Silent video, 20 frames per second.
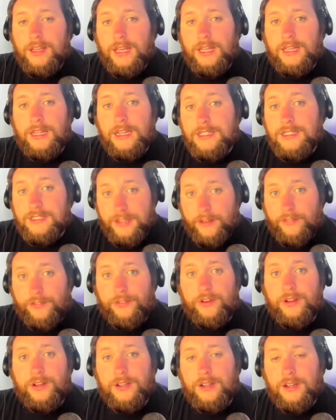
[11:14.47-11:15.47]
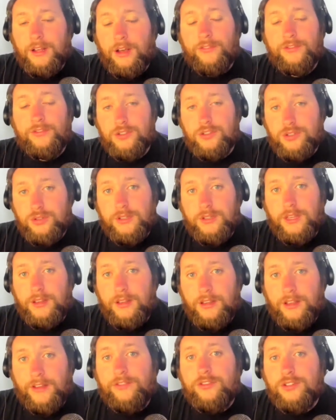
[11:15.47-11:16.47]
It is different. After two
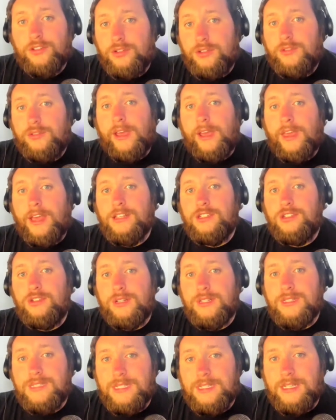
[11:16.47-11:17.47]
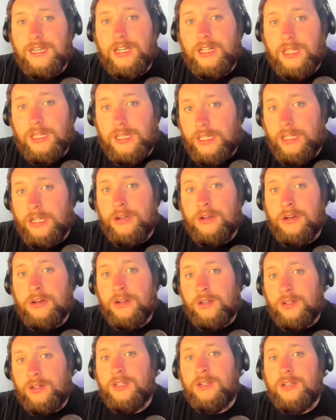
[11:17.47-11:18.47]
after two decades, you can see a clear,
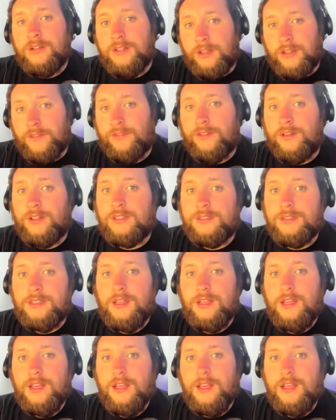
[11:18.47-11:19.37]
clear difference.